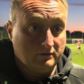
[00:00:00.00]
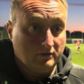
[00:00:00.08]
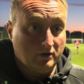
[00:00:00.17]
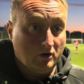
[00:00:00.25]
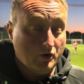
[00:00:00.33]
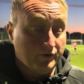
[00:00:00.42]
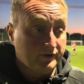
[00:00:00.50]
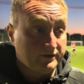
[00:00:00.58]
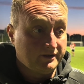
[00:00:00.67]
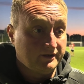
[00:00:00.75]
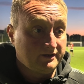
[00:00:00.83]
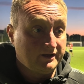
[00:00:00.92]
on
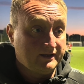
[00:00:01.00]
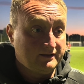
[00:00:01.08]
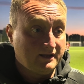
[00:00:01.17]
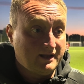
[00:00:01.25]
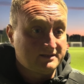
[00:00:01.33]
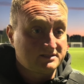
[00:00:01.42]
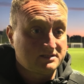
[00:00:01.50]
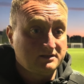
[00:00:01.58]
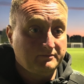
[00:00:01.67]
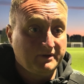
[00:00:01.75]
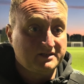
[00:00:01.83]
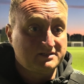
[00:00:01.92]
and get the lads
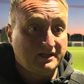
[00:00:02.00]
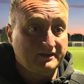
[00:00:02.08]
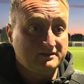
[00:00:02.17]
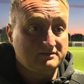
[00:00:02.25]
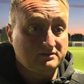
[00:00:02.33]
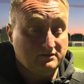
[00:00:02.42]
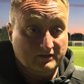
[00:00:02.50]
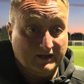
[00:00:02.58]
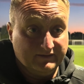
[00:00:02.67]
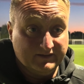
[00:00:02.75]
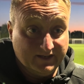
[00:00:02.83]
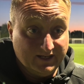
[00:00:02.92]
the minutes that
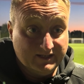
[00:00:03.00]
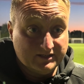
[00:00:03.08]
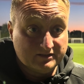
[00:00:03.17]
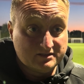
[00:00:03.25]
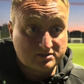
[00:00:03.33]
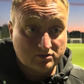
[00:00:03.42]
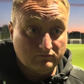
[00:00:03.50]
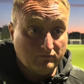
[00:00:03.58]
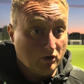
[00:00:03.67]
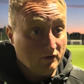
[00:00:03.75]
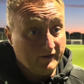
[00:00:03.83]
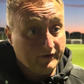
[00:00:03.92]
they needed, some
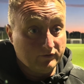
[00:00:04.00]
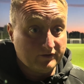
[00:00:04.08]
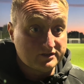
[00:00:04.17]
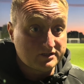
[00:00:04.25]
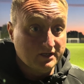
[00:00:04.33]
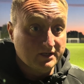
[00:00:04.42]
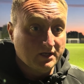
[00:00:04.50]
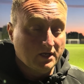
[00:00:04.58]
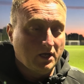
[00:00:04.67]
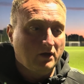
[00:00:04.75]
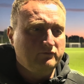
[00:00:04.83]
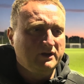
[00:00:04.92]
more than others,
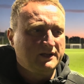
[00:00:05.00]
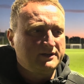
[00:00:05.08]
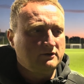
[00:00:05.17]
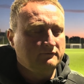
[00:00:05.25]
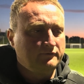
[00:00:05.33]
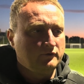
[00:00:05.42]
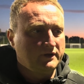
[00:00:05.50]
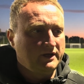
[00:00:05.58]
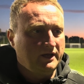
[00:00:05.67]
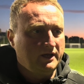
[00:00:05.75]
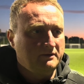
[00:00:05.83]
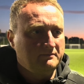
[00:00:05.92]
and really to come through the
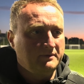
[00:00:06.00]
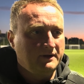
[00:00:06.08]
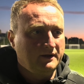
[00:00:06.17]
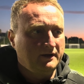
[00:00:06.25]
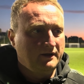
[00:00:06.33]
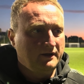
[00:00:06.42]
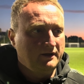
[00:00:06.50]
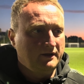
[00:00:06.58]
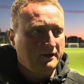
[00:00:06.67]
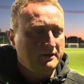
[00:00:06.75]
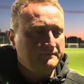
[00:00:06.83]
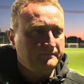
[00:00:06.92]
game
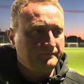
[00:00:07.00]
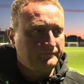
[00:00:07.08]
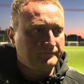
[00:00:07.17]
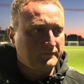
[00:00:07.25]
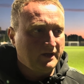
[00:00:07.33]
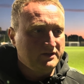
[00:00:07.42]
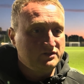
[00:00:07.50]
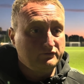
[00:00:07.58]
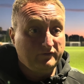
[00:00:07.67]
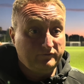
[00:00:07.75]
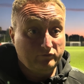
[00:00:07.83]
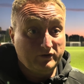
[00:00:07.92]

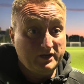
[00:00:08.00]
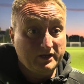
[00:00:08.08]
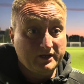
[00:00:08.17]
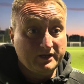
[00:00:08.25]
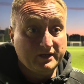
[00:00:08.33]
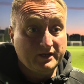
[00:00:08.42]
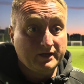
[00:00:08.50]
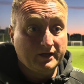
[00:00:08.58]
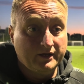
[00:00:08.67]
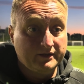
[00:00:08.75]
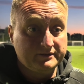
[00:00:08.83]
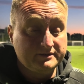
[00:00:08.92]
injury free
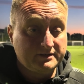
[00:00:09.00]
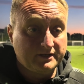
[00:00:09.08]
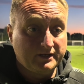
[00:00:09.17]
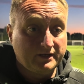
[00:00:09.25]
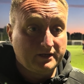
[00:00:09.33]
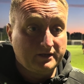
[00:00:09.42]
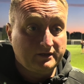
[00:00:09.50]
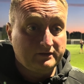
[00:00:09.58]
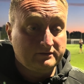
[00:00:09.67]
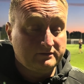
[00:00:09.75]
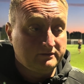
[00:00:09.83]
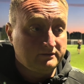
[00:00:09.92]
and
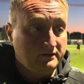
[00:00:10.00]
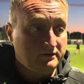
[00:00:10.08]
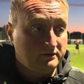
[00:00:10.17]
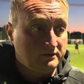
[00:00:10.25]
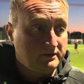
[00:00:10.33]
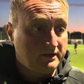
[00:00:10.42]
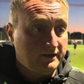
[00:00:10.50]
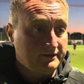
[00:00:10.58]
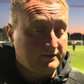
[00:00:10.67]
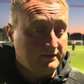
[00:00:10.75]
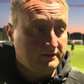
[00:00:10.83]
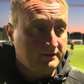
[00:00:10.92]
kind of